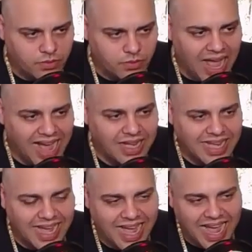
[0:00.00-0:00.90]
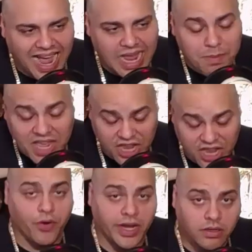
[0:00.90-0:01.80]
I, I, I am
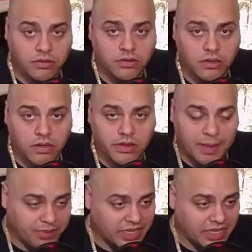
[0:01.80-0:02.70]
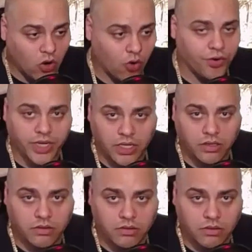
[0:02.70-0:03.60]
hearing that Billy
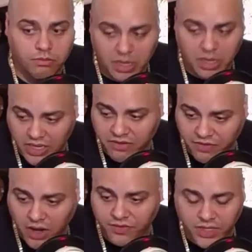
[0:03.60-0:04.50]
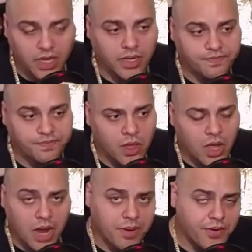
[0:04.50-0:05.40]
Corgan may be involved again.
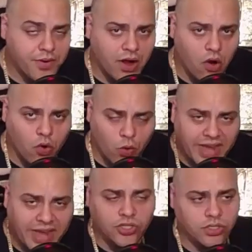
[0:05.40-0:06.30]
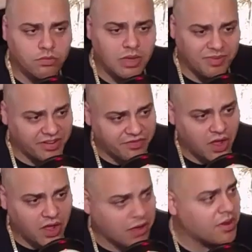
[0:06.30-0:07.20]
I'm hearing that R O H may be
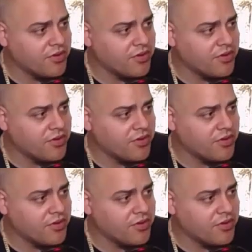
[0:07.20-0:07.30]
involved. I'm hearing that